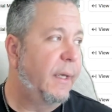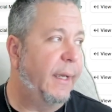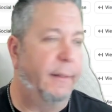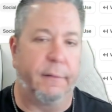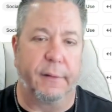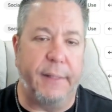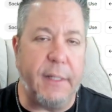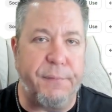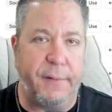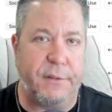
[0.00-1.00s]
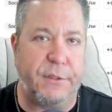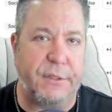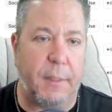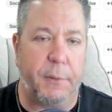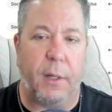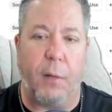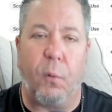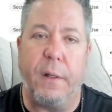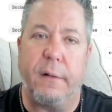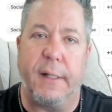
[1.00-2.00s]
And the link for this is down below. I
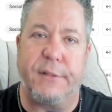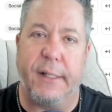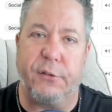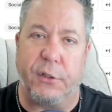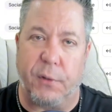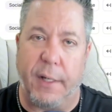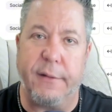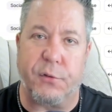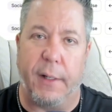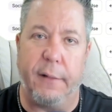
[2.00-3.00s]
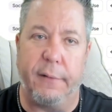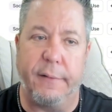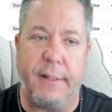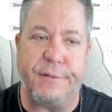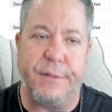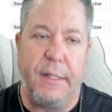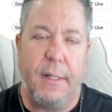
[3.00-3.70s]
want you guys to actually try the trial on this,